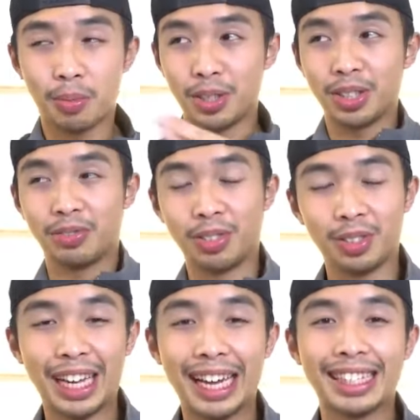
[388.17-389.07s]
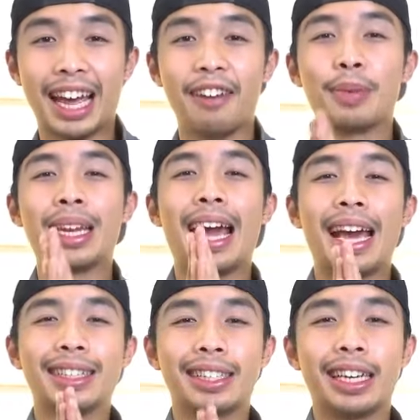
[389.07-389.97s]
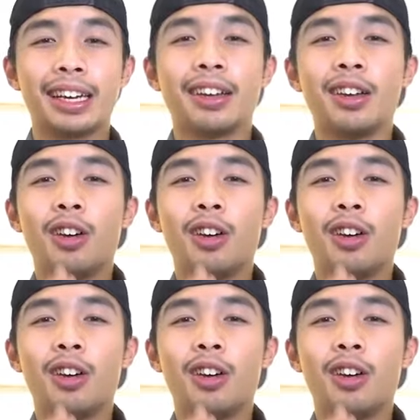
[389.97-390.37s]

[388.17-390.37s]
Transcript: a bunch of you guys have been asking